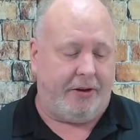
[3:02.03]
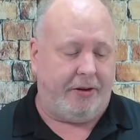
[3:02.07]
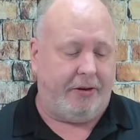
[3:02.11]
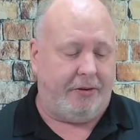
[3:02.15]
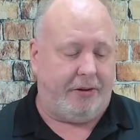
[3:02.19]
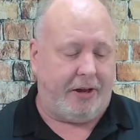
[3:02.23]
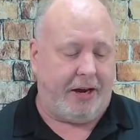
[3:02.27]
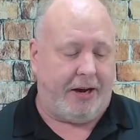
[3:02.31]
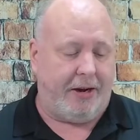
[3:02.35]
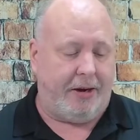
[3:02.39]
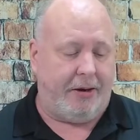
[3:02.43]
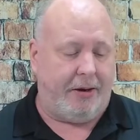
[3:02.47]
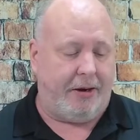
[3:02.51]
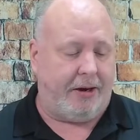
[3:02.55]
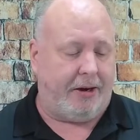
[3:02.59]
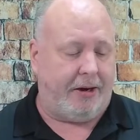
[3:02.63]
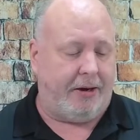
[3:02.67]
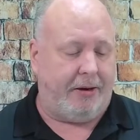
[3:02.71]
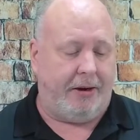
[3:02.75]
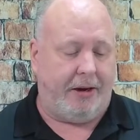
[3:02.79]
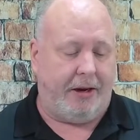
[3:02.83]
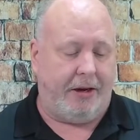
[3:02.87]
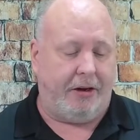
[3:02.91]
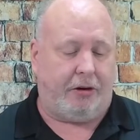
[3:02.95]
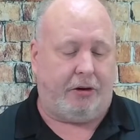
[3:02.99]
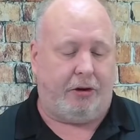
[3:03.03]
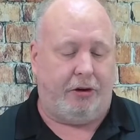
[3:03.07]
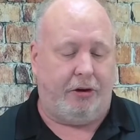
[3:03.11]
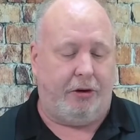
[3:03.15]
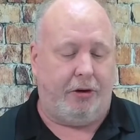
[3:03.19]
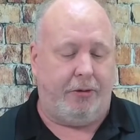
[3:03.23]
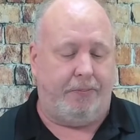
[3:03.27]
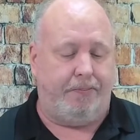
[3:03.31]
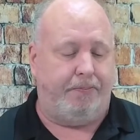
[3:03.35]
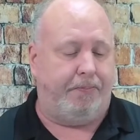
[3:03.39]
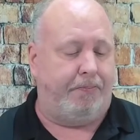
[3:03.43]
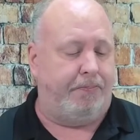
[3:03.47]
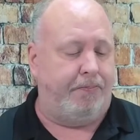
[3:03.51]
They
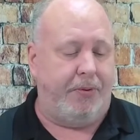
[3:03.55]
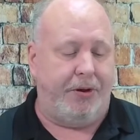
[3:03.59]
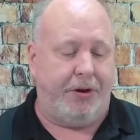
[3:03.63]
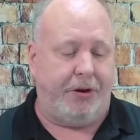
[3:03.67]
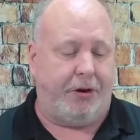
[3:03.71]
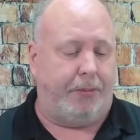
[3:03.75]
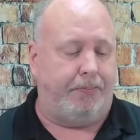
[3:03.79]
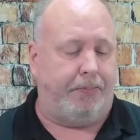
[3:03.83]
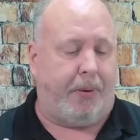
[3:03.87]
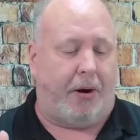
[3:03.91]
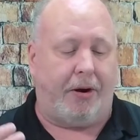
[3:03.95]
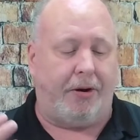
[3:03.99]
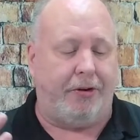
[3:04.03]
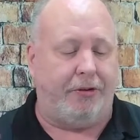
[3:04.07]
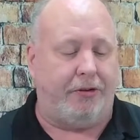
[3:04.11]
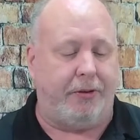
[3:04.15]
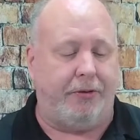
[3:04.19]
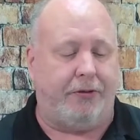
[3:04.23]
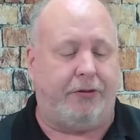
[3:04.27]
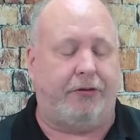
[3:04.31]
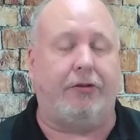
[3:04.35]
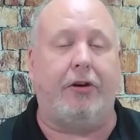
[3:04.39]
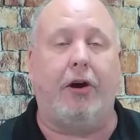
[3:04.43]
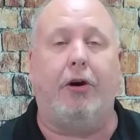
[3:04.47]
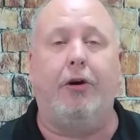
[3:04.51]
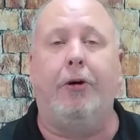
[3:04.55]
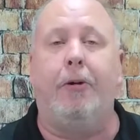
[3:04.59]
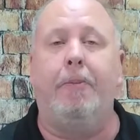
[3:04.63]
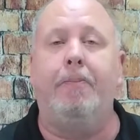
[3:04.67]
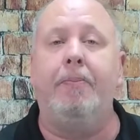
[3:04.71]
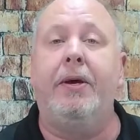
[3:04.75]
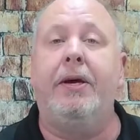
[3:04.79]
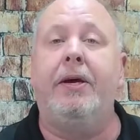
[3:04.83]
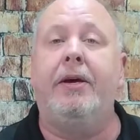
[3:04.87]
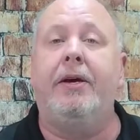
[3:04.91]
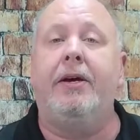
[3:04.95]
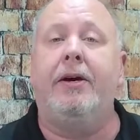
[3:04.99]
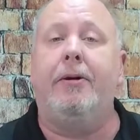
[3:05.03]
include, bars of soap,
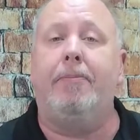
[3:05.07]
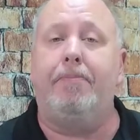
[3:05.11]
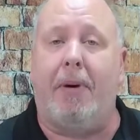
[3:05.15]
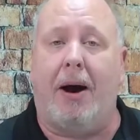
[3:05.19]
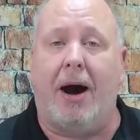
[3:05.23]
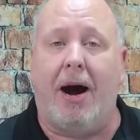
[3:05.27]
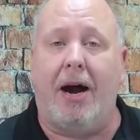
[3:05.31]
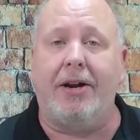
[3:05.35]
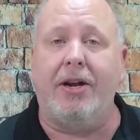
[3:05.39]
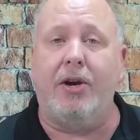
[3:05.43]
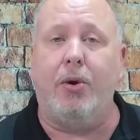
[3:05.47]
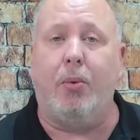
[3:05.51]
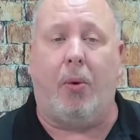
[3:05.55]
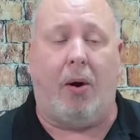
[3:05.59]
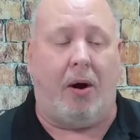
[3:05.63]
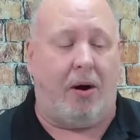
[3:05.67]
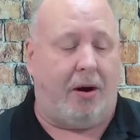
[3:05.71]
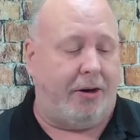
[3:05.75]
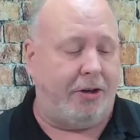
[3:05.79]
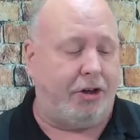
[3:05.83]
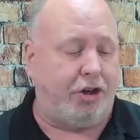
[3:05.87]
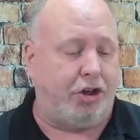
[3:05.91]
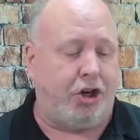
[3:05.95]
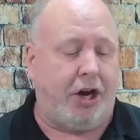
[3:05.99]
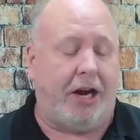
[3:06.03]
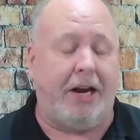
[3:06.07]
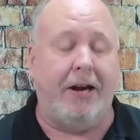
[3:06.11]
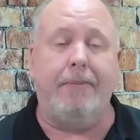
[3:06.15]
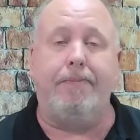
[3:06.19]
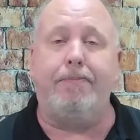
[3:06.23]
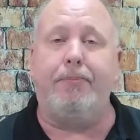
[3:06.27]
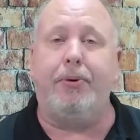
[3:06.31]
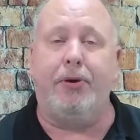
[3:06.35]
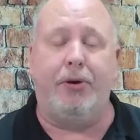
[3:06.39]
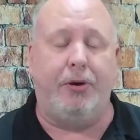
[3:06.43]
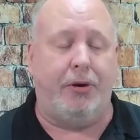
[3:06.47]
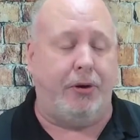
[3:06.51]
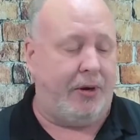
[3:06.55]
body wash,
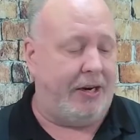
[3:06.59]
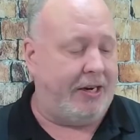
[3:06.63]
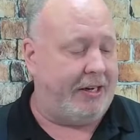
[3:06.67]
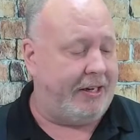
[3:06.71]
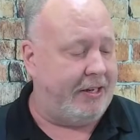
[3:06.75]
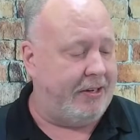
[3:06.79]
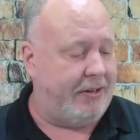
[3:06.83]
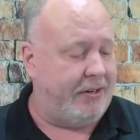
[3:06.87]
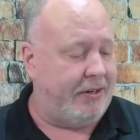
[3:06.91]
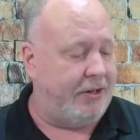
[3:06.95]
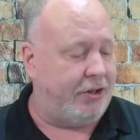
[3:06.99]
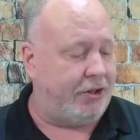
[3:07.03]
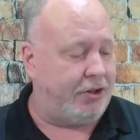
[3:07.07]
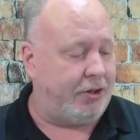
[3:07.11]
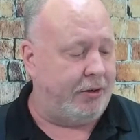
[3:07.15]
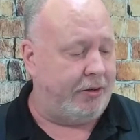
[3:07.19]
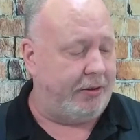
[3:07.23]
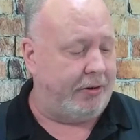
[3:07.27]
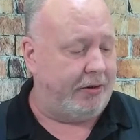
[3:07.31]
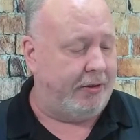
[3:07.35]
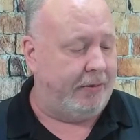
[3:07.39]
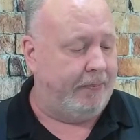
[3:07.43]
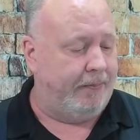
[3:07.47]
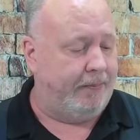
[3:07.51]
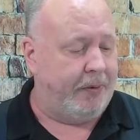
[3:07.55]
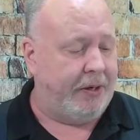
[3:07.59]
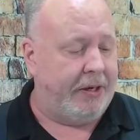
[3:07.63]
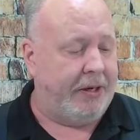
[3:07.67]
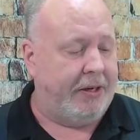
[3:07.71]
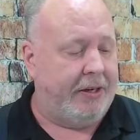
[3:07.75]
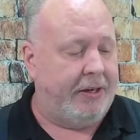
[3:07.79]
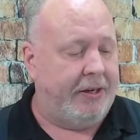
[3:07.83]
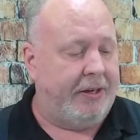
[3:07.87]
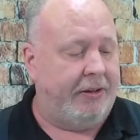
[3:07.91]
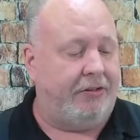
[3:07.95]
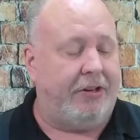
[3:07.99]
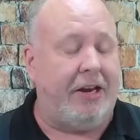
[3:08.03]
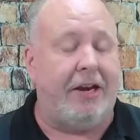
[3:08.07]
shampoo and conditioner,
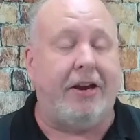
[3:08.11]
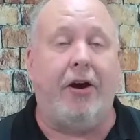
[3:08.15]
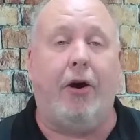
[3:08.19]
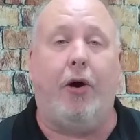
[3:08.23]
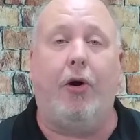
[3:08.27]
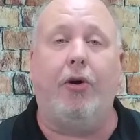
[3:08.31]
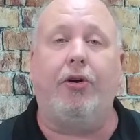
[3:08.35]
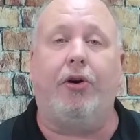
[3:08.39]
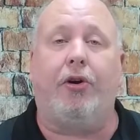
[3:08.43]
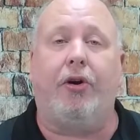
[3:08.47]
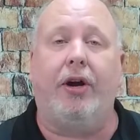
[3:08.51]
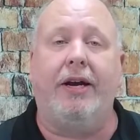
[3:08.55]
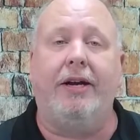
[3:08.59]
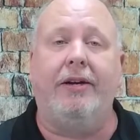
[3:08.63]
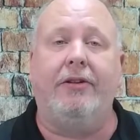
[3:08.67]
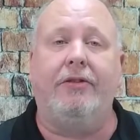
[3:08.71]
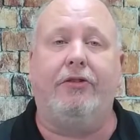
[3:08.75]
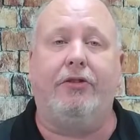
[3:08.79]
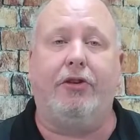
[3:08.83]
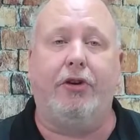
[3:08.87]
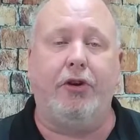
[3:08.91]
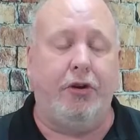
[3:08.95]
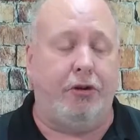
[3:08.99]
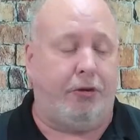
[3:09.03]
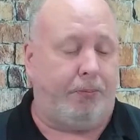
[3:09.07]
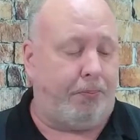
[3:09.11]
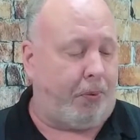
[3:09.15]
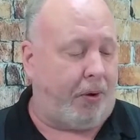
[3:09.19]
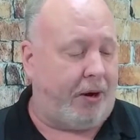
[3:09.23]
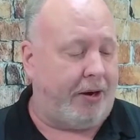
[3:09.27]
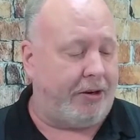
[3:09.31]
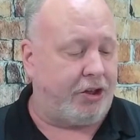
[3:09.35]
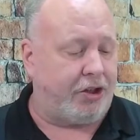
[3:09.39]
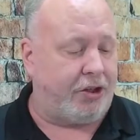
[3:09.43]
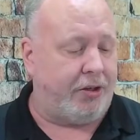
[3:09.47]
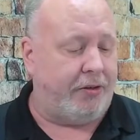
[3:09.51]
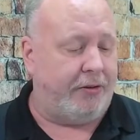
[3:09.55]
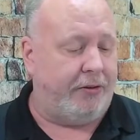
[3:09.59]
deodorant,
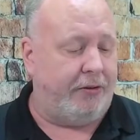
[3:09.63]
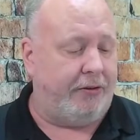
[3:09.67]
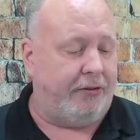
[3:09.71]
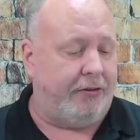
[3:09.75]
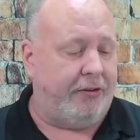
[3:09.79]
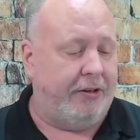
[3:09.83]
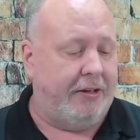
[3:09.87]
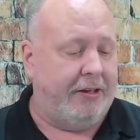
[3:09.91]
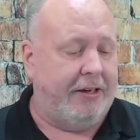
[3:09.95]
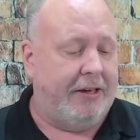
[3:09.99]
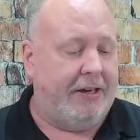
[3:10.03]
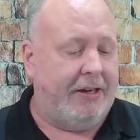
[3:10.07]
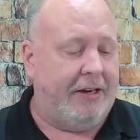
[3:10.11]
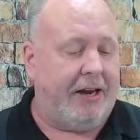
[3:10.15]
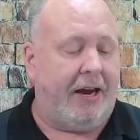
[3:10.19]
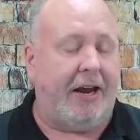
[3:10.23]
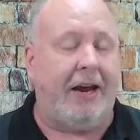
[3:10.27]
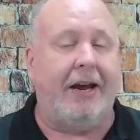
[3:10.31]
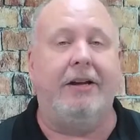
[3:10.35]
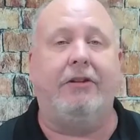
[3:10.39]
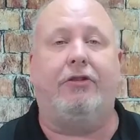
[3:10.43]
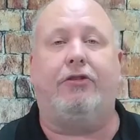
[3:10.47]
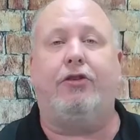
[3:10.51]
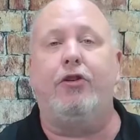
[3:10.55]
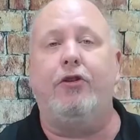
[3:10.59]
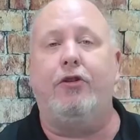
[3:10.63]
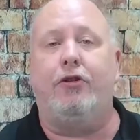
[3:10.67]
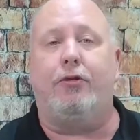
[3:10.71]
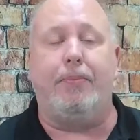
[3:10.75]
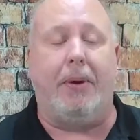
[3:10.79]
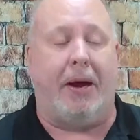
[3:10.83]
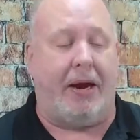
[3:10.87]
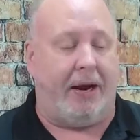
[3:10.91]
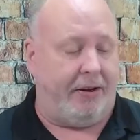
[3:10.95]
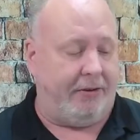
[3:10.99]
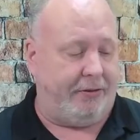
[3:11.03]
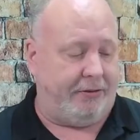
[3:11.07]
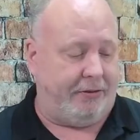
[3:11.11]
toothbrushes, and
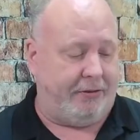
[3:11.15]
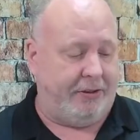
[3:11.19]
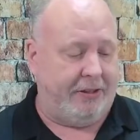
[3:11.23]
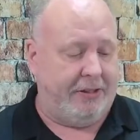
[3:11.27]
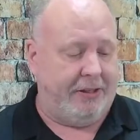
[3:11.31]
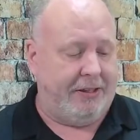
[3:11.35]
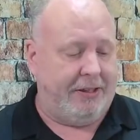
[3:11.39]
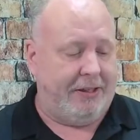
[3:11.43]
toothpaste.